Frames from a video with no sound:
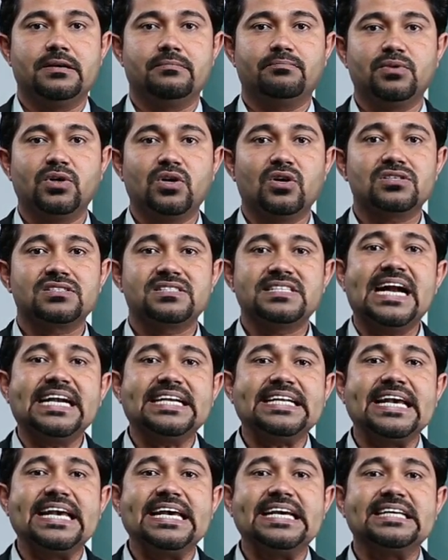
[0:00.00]
because
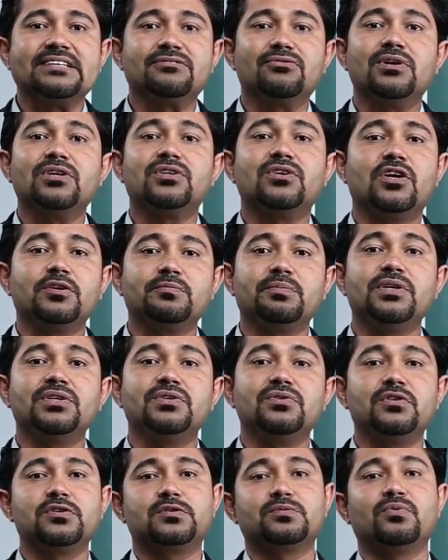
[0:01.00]
that air will not be
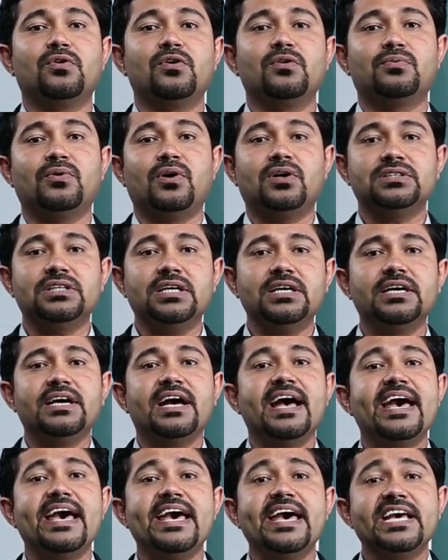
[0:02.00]
useful for
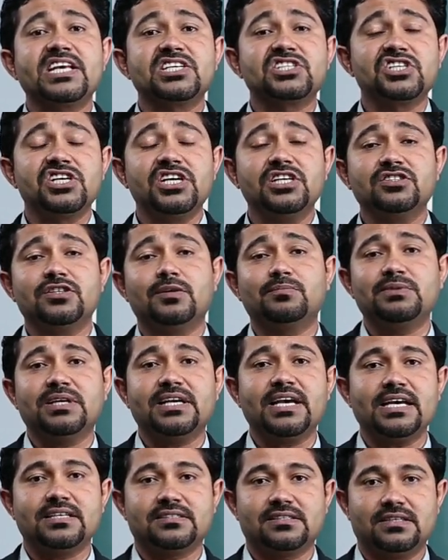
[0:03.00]
the exchange of the
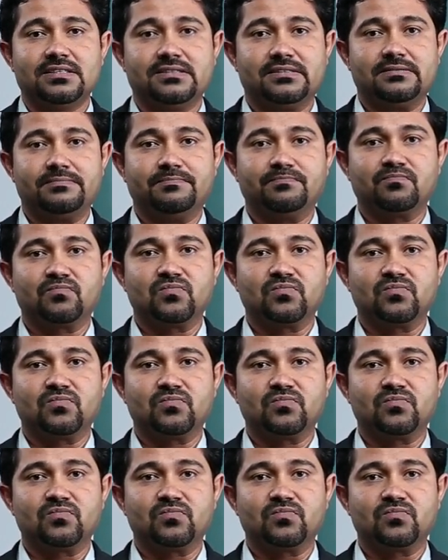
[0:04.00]
gases.